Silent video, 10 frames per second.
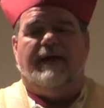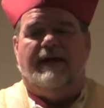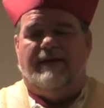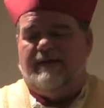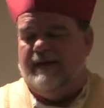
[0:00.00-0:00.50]

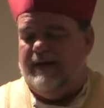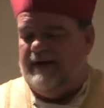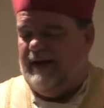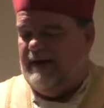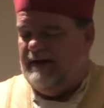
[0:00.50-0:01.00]
in
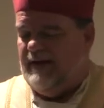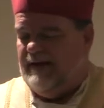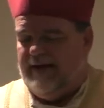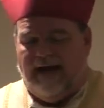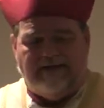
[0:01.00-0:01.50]

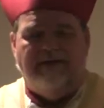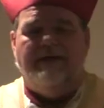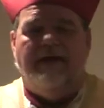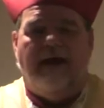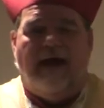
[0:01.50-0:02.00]

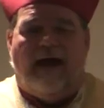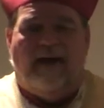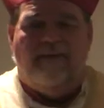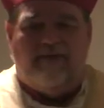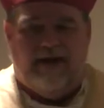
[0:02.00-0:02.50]
Latin,
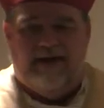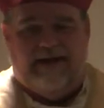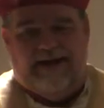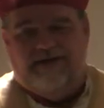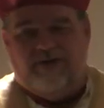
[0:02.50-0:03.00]
and then
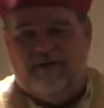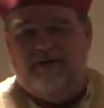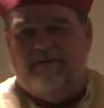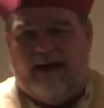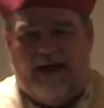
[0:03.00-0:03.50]

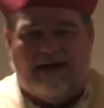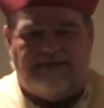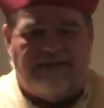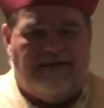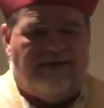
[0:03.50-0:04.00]
during the
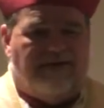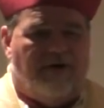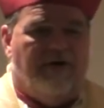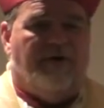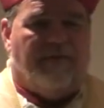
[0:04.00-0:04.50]
Mass, he
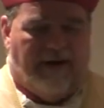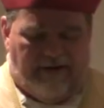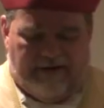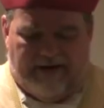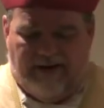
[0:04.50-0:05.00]
turned
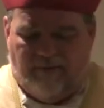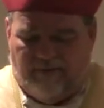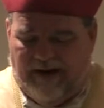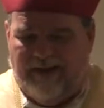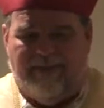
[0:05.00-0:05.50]
around and he
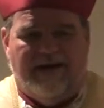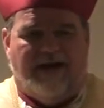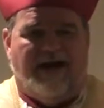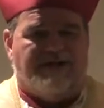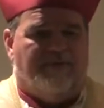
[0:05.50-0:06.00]
read the
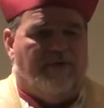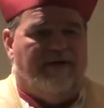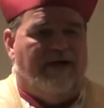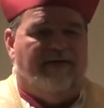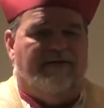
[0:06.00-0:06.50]

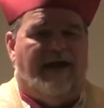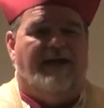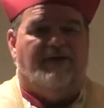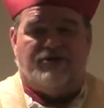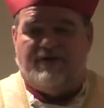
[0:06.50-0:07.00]
gospel in
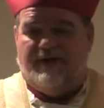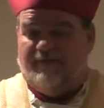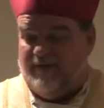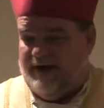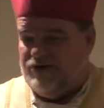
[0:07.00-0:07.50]
English, in
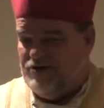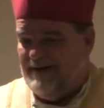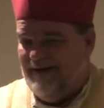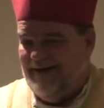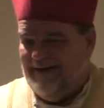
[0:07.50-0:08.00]

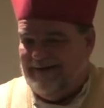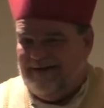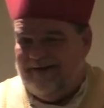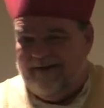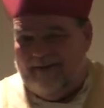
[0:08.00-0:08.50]
French.
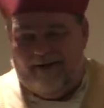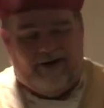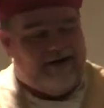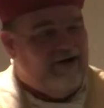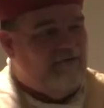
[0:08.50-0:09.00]
An
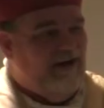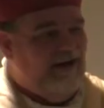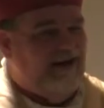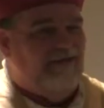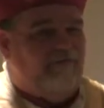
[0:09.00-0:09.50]
American
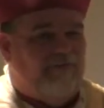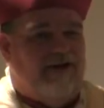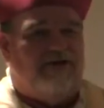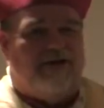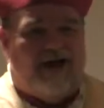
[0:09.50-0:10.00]
reading the
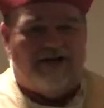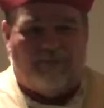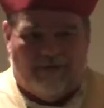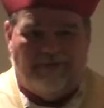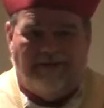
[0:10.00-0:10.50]
French
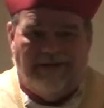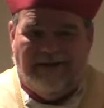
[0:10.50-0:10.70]
gospel